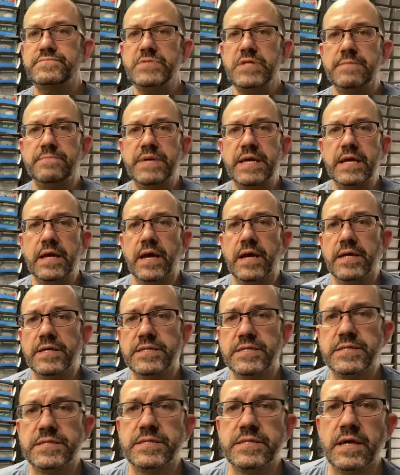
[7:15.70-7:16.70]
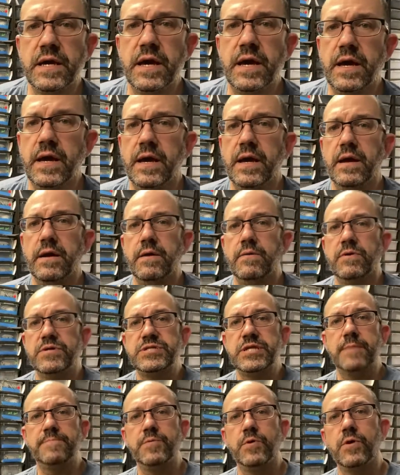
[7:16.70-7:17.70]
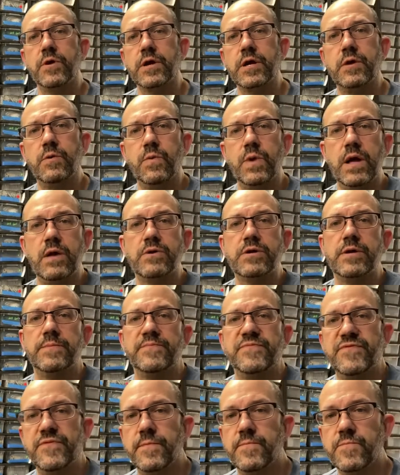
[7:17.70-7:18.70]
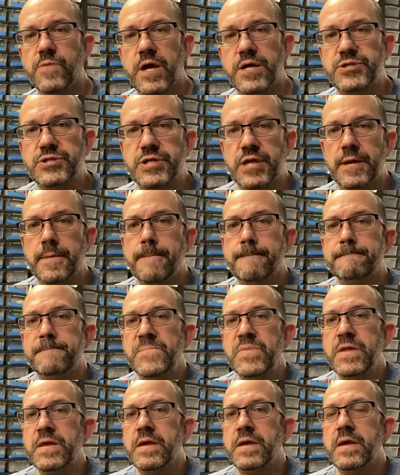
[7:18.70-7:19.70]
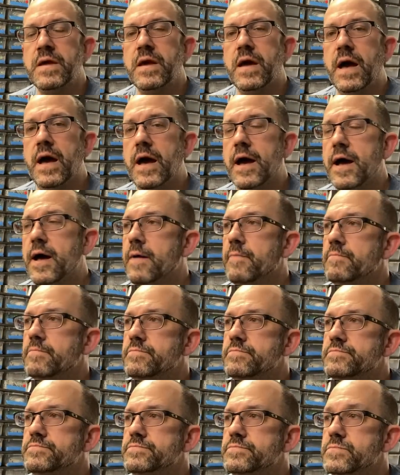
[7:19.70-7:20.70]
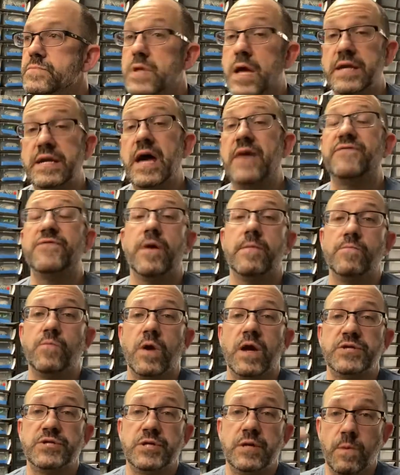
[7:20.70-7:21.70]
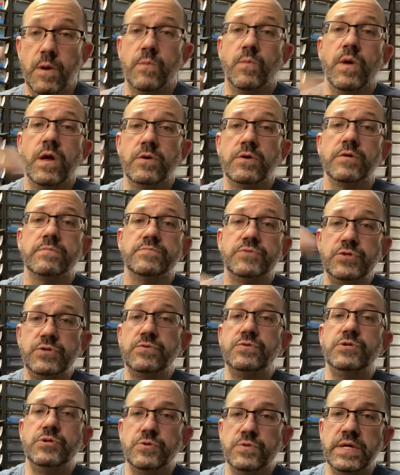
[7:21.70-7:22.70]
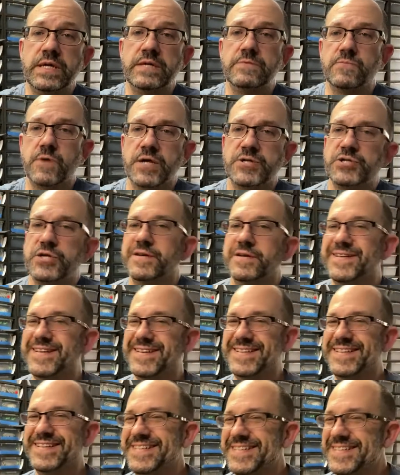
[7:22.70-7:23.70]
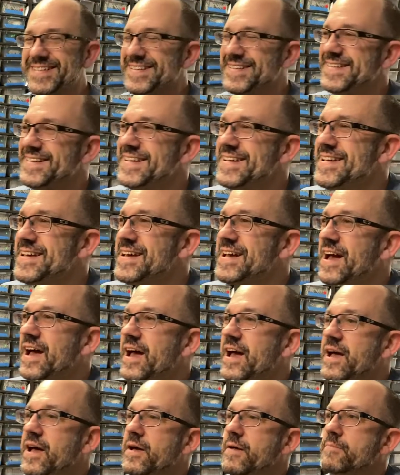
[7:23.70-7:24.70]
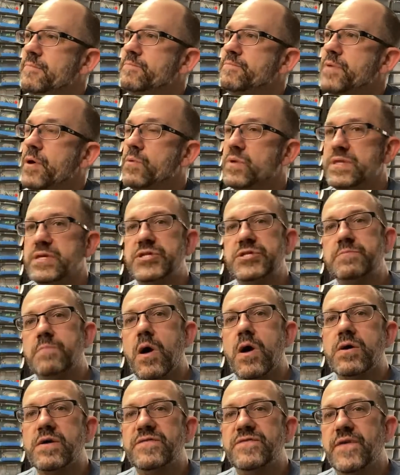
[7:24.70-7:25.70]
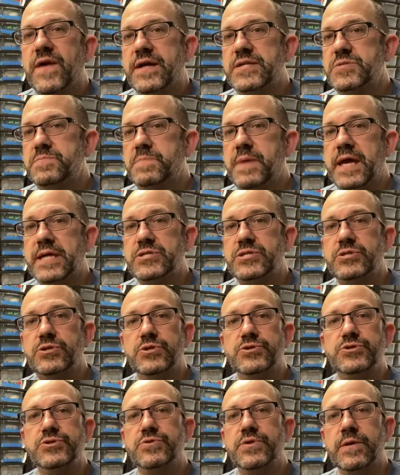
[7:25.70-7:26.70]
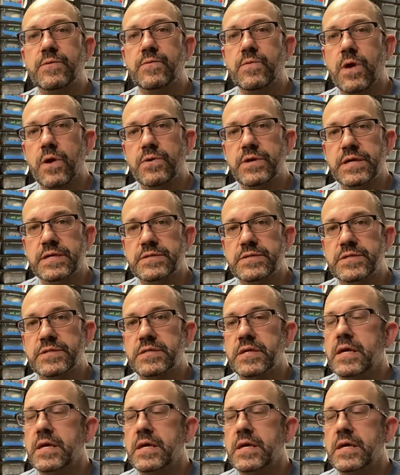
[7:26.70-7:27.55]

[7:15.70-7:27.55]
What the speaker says: because, what's up, Lorga? Welcome from Russia. Not from Russia, but welcome to you in Russia. But with a small confined space and you're doing rodents,